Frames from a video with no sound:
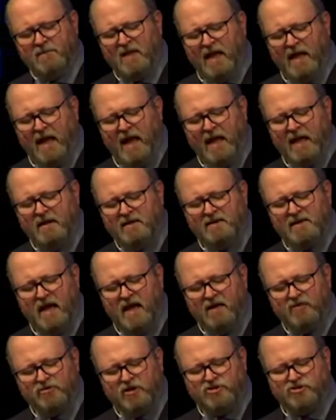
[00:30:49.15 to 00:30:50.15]
And
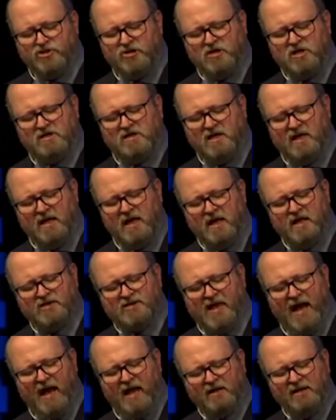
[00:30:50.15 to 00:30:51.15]
the third thing is
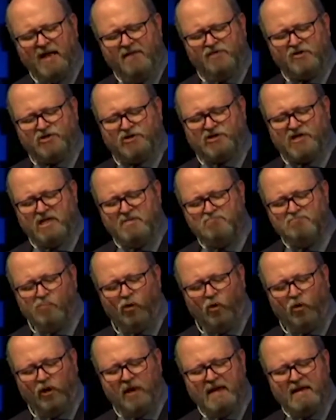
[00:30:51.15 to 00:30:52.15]
I'll never see
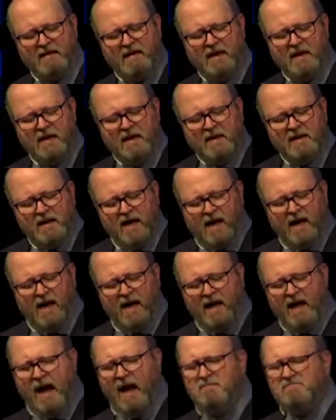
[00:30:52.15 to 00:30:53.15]
mourning.
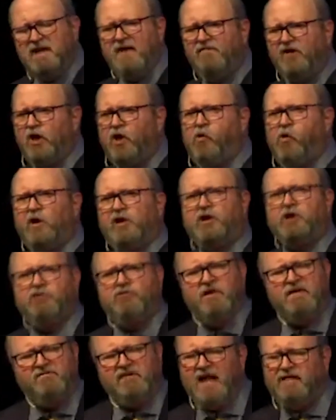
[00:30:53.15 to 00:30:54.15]
I'm never going to
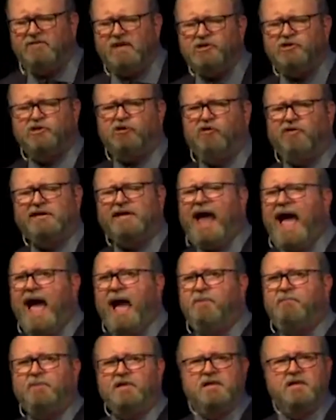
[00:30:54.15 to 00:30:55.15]
grieve. Nothing's going to
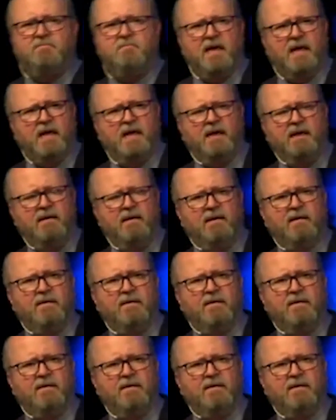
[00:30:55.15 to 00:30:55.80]
happen to me.